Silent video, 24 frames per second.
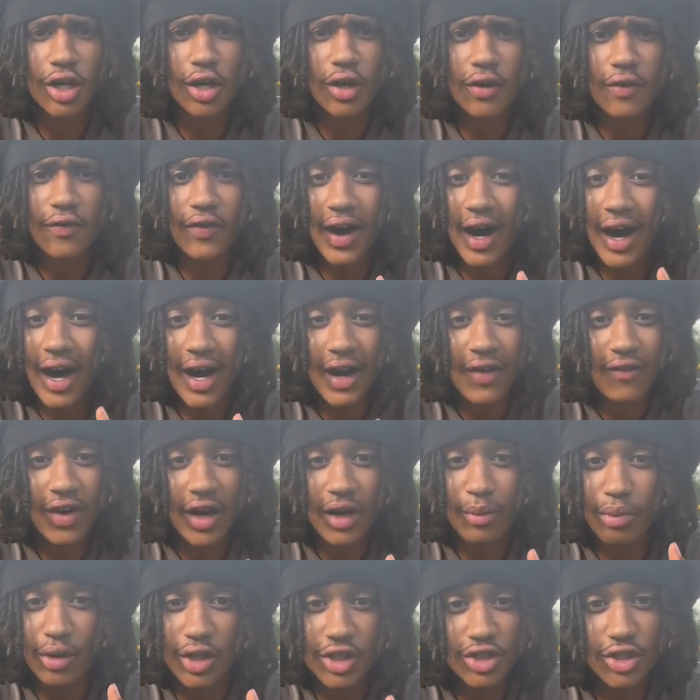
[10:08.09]
of high
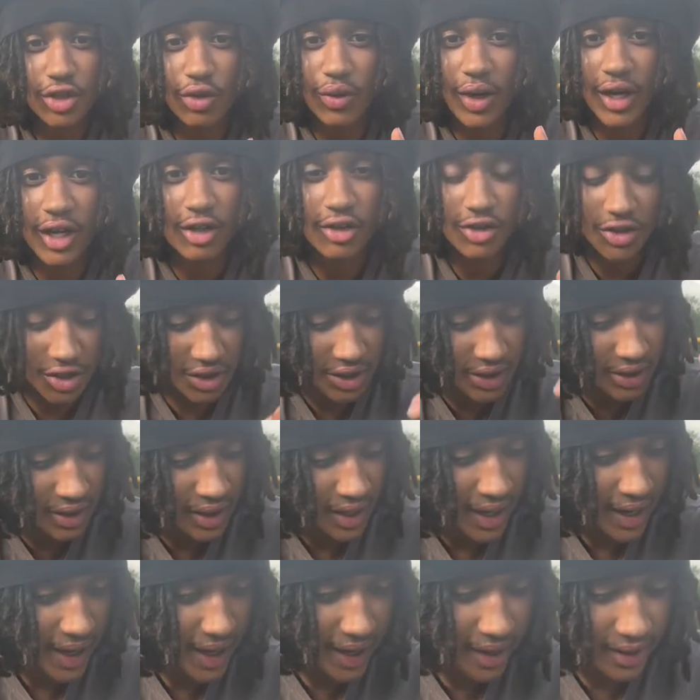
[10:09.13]
vibrational energy.
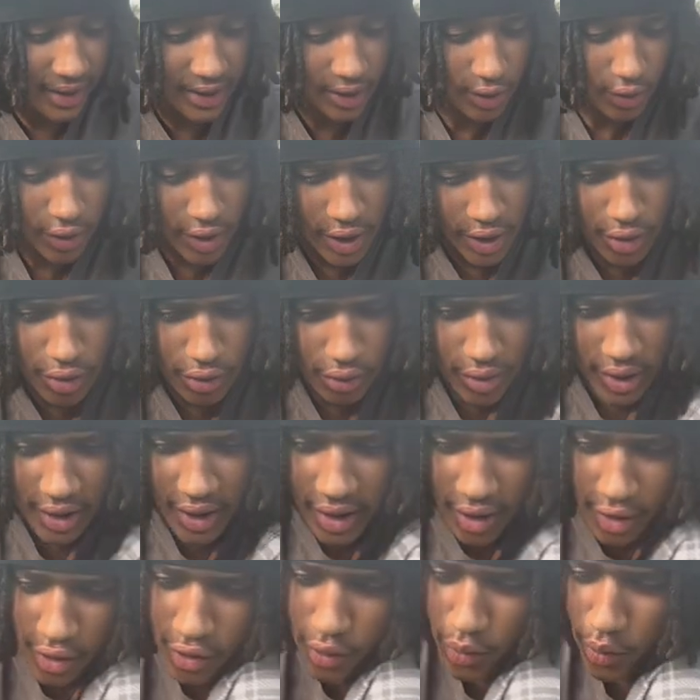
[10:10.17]
Yo, can you
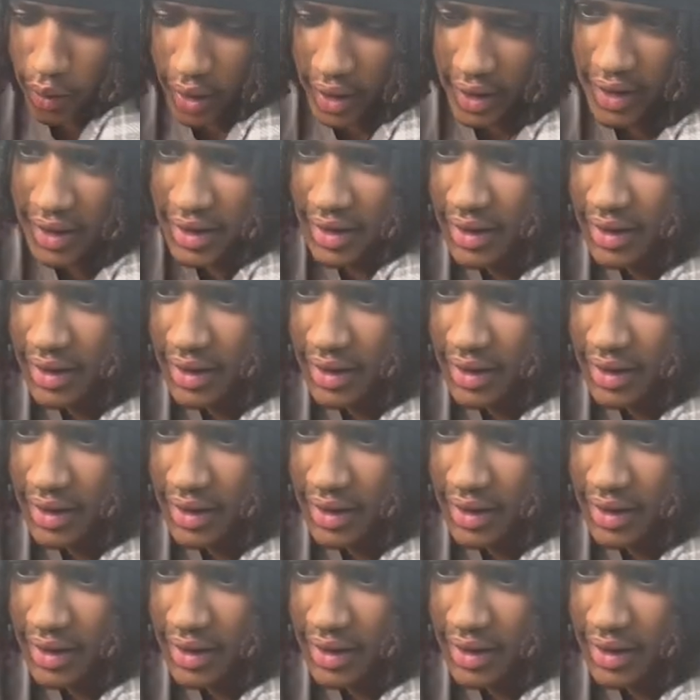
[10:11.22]
get away,